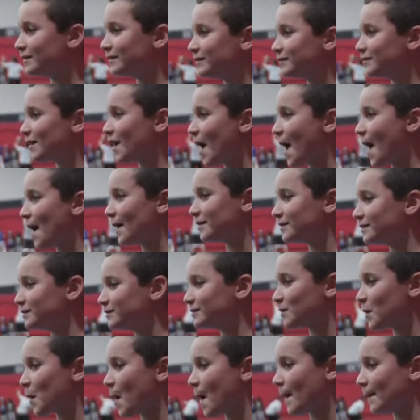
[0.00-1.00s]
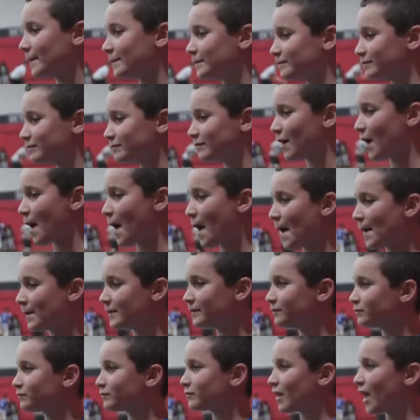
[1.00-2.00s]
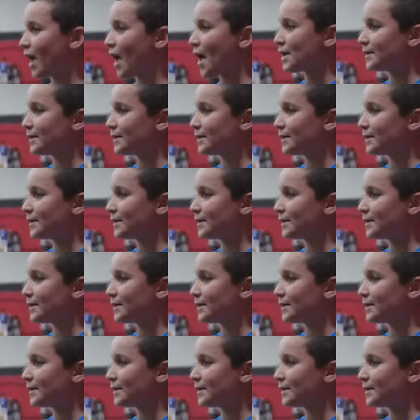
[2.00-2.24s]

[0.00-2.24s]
What's something interesting about you, Cash?